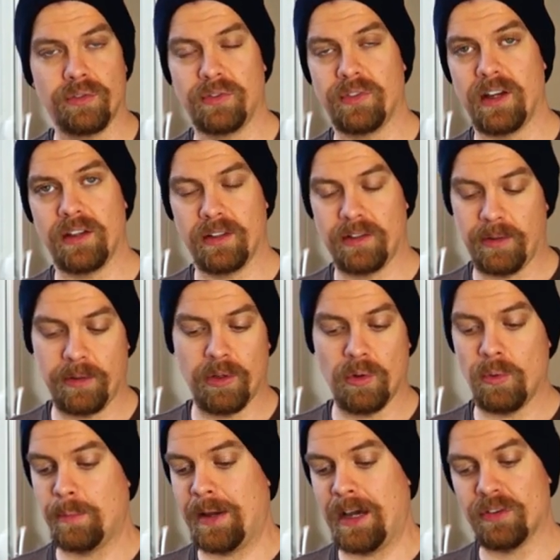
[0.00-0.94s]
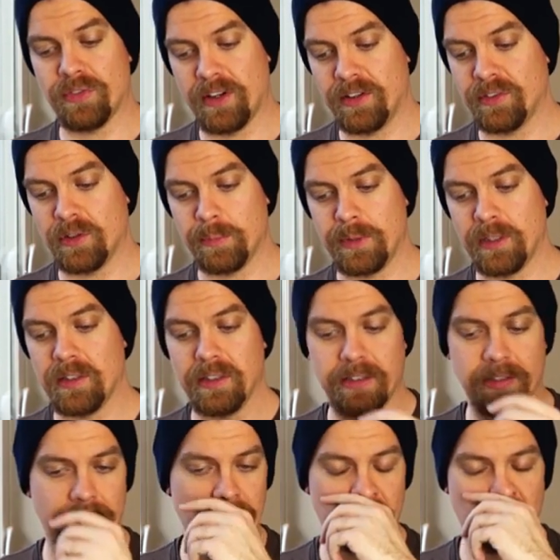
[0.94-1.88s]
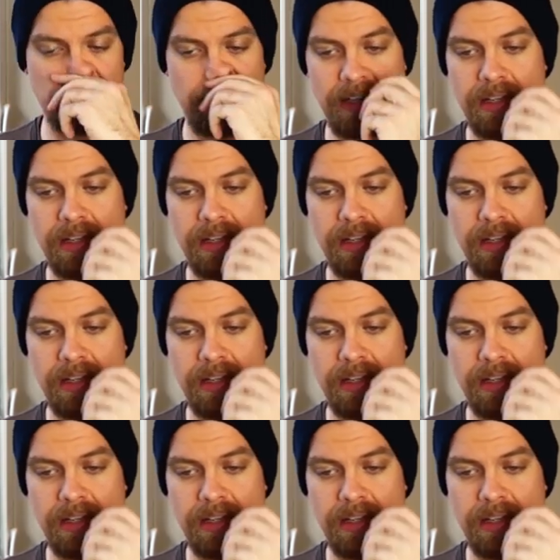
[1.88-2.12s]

about 500 milliliters,